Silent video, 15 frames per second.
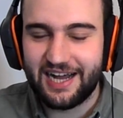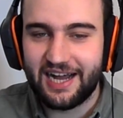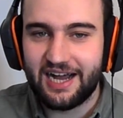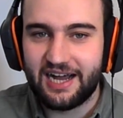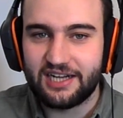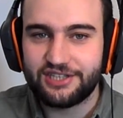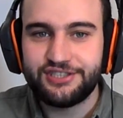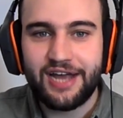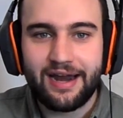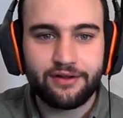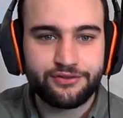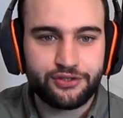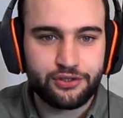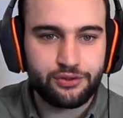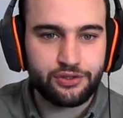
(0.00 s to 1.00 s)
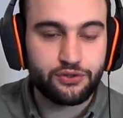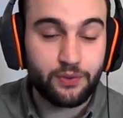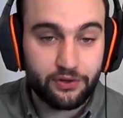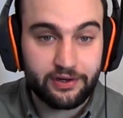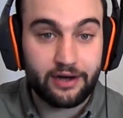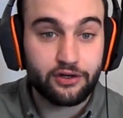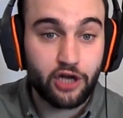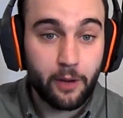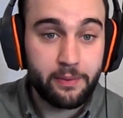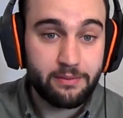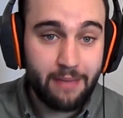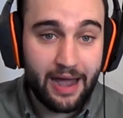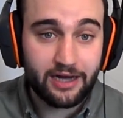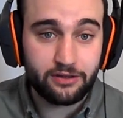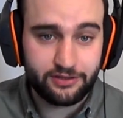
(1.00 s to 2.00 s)
Shout out to the Twitter account
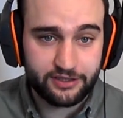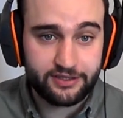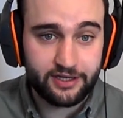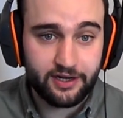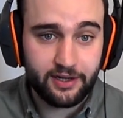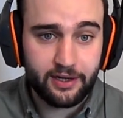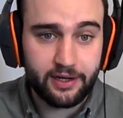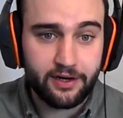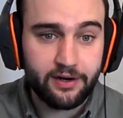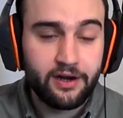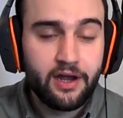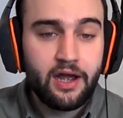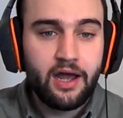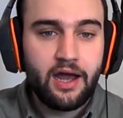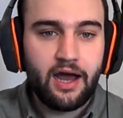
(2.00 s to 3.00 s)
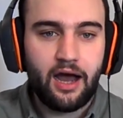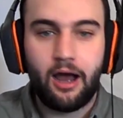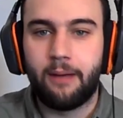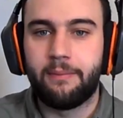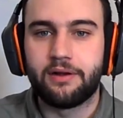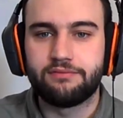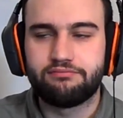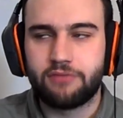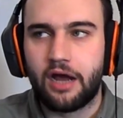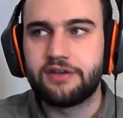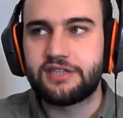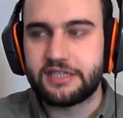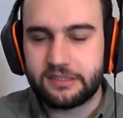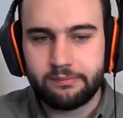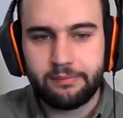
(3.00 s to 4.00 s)
Coping Magger, as I said earlier. A
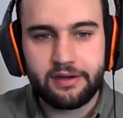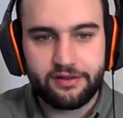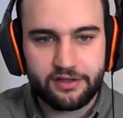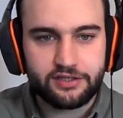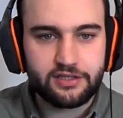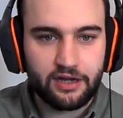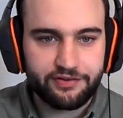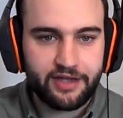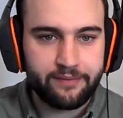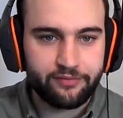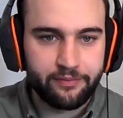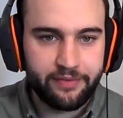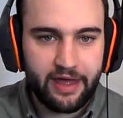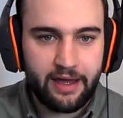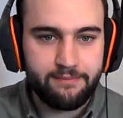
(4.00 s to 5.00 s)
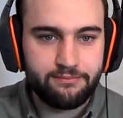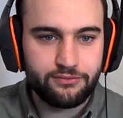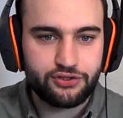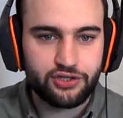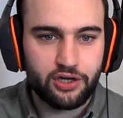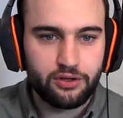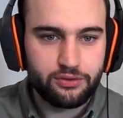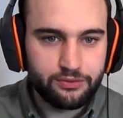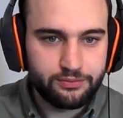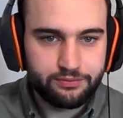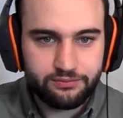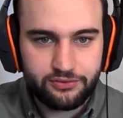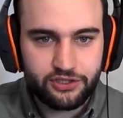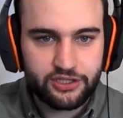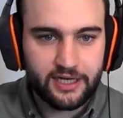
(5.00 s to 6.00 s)
decent bit of this stuff came from them, so
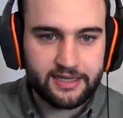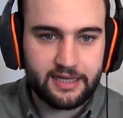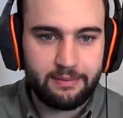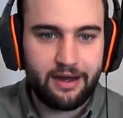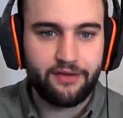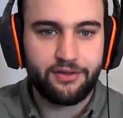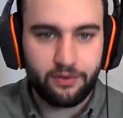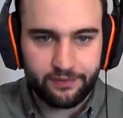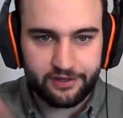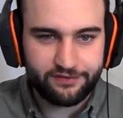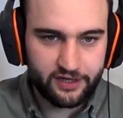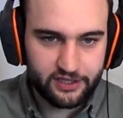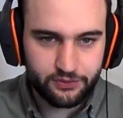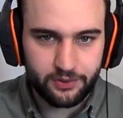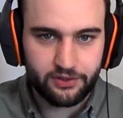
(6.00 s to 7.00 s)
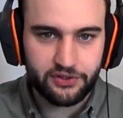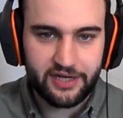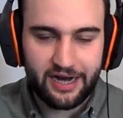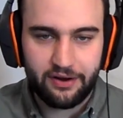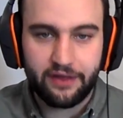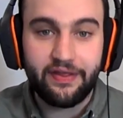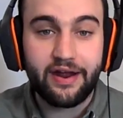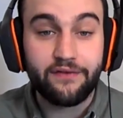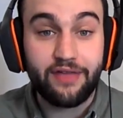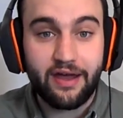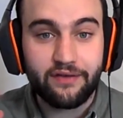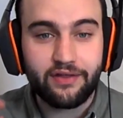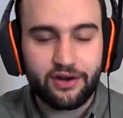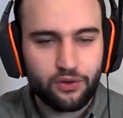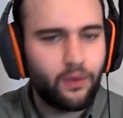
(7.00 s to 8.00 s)
check them out. They're a really funny Twitter account, and
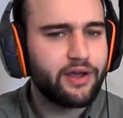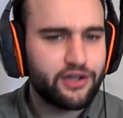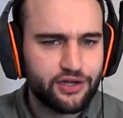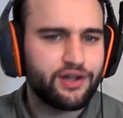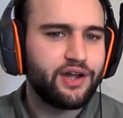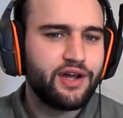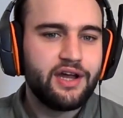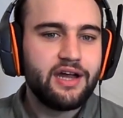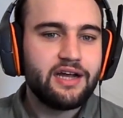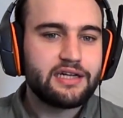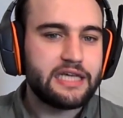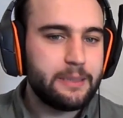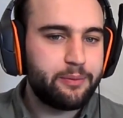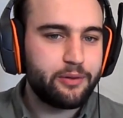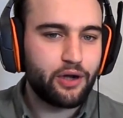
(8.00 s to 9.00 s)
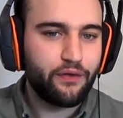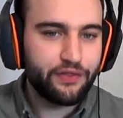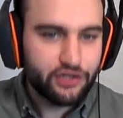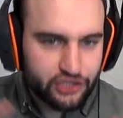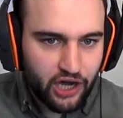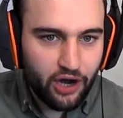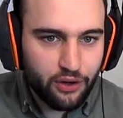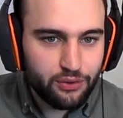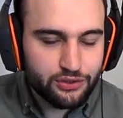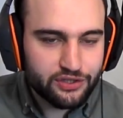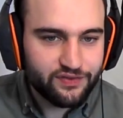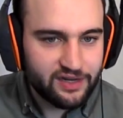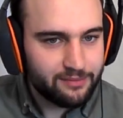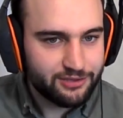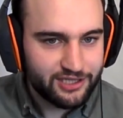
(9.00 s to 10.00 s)
they're quite good at keeping on the toes
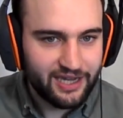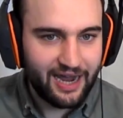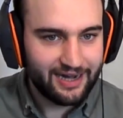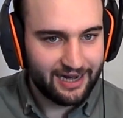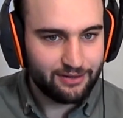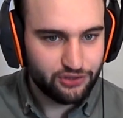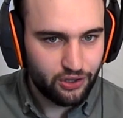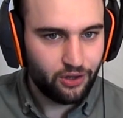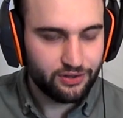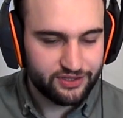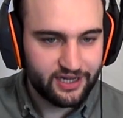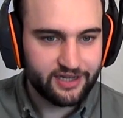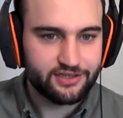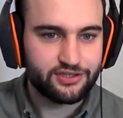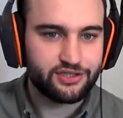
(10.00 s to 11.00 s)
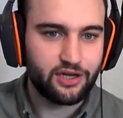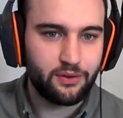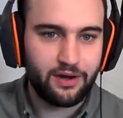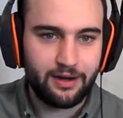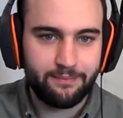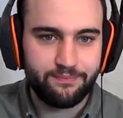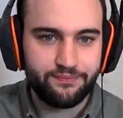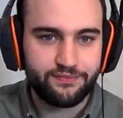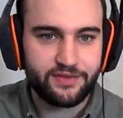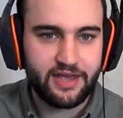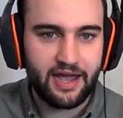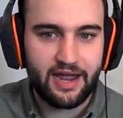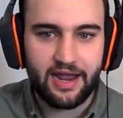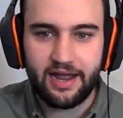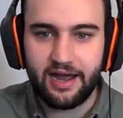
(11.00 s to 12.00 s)
of Liberty Hangouts hot takes. So
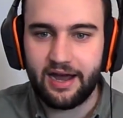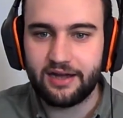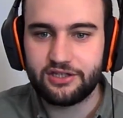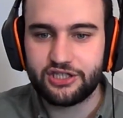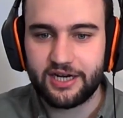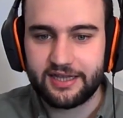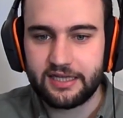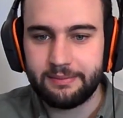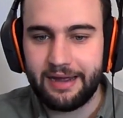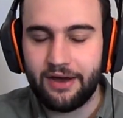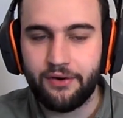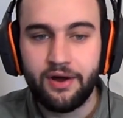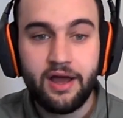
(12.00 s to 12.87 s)
yeah, I'd check them out.